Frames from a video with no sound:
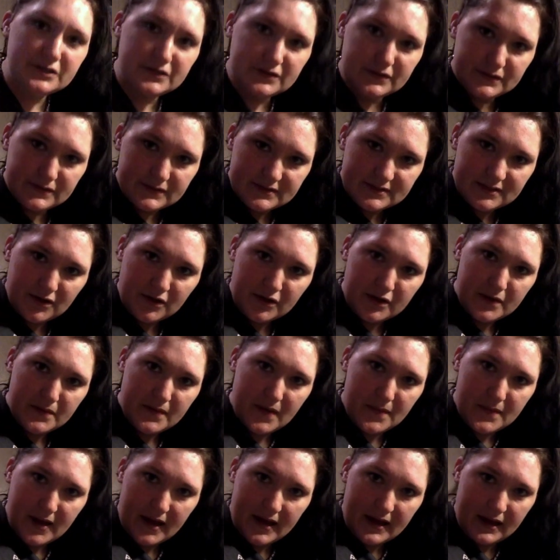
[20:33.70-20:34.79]
Ooh, sorry
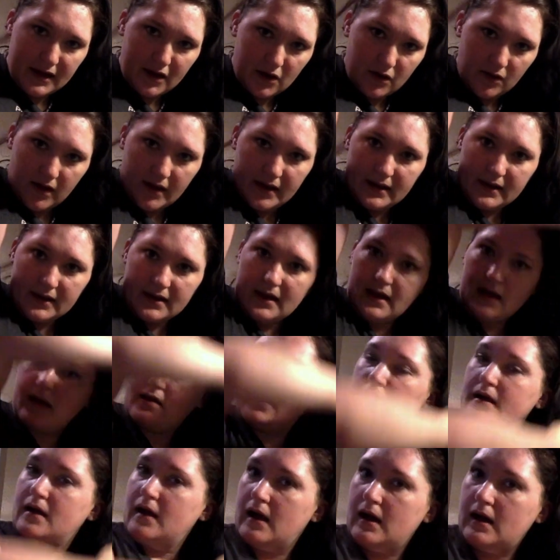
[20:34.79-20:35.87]
about my hair. Like,
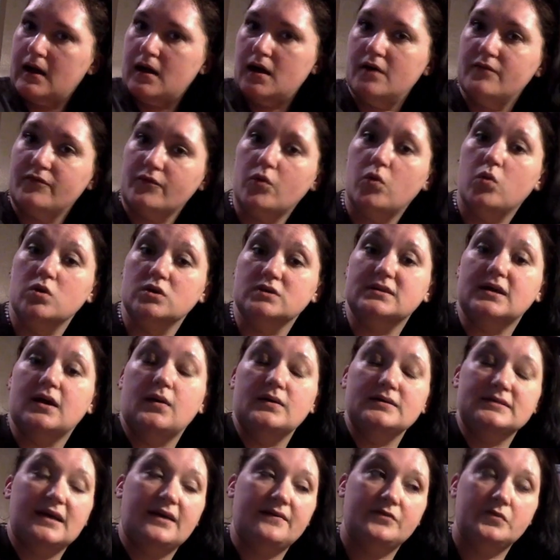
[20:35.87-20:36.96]
of course, I
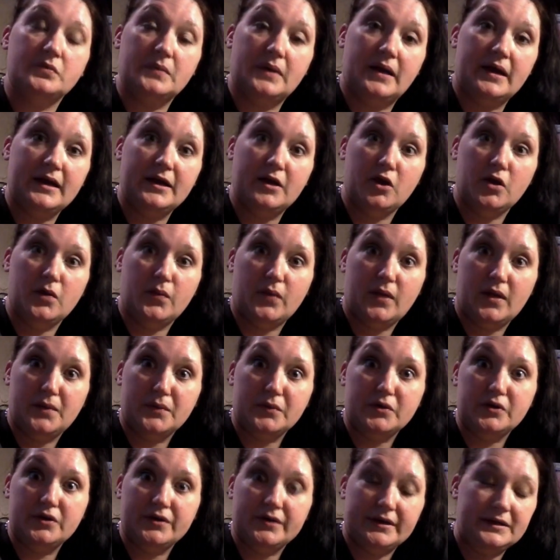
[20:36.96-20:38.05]
always have to put my hair up while I'm
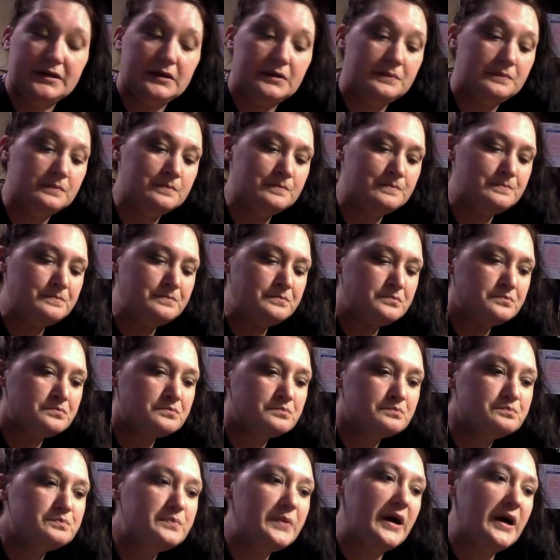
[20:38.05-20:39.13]
cooking.
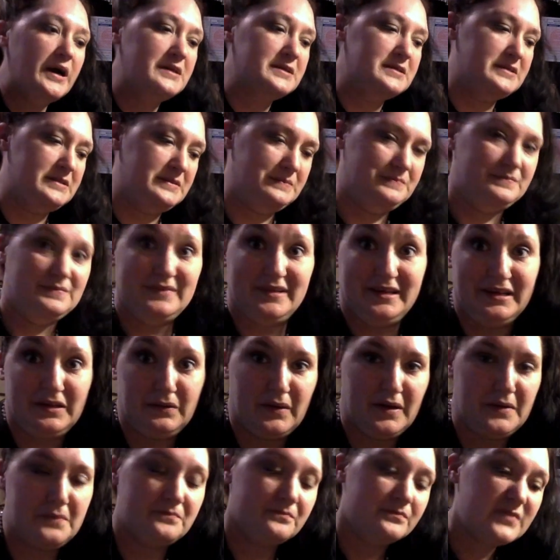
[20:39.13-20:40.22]
But,
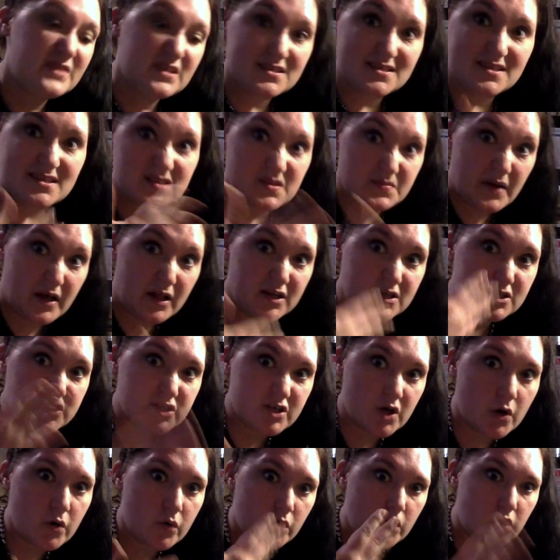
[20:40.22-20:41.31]
anyway, this is smelling
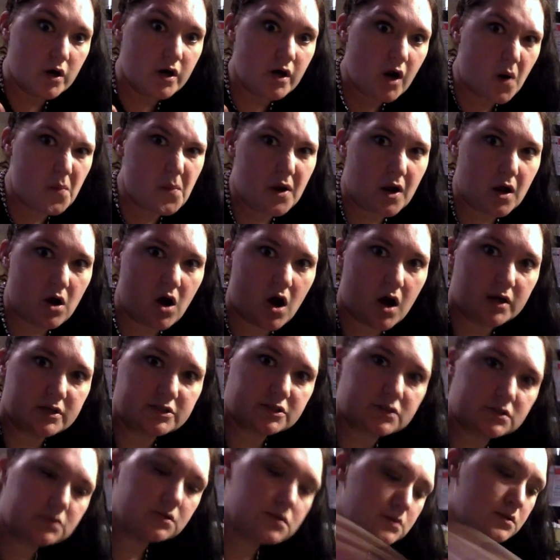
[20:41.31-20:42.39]
so good. Oh, my
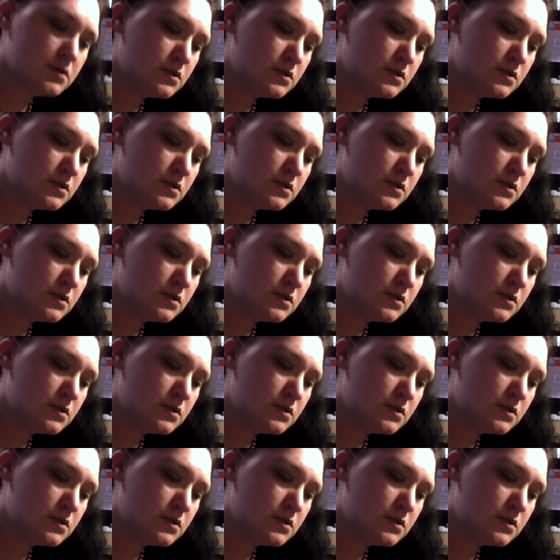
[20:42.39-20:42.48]
gosh.